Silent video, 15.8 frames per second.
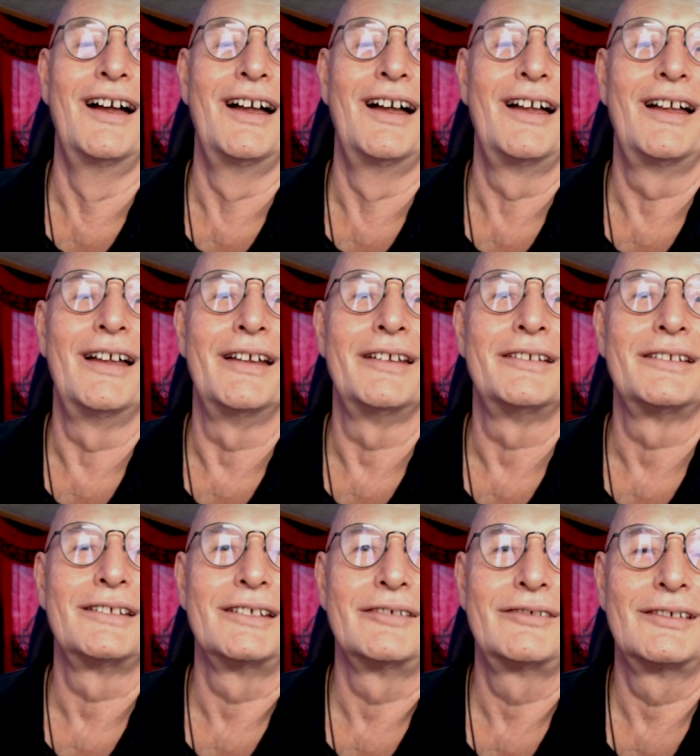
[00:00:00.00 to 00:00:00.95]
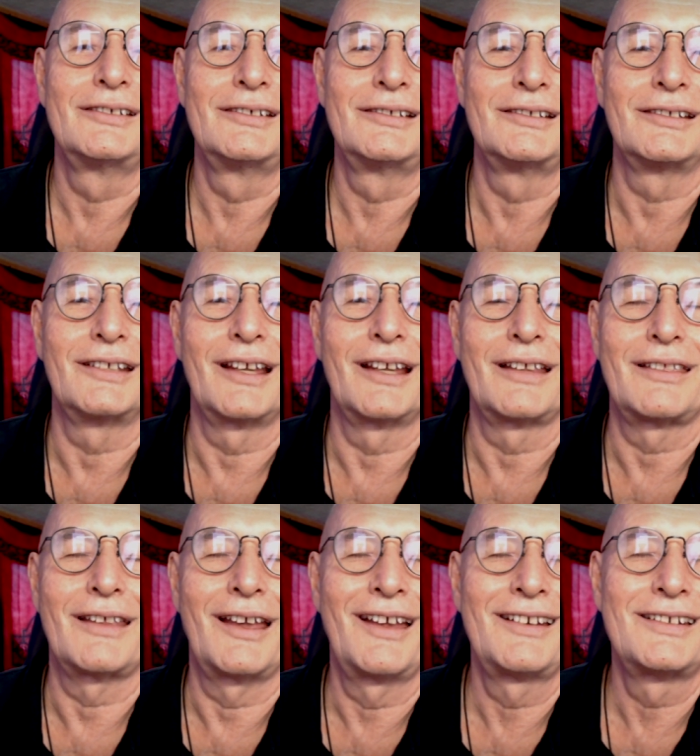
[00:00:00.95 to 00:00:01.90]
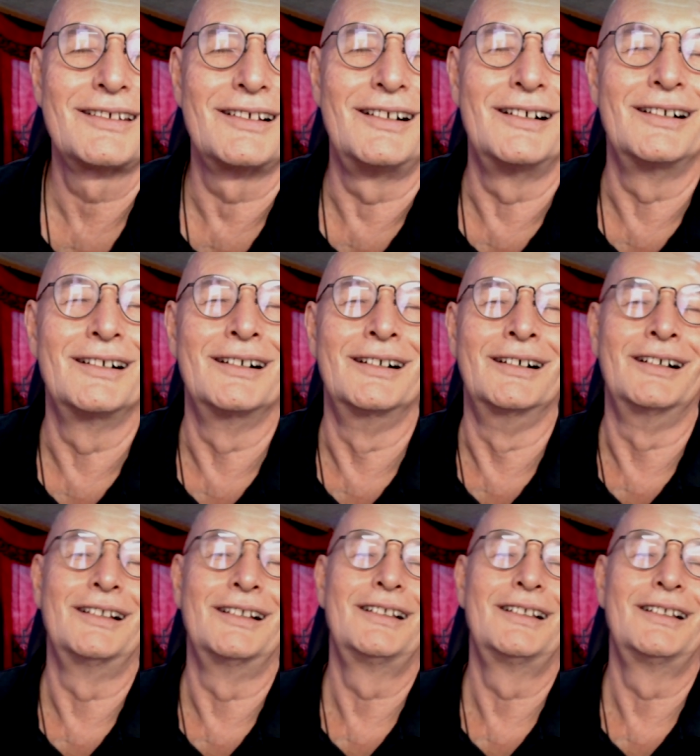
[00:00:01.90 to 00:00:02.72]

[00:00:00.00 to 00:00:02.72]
And if you didn't get that, uh,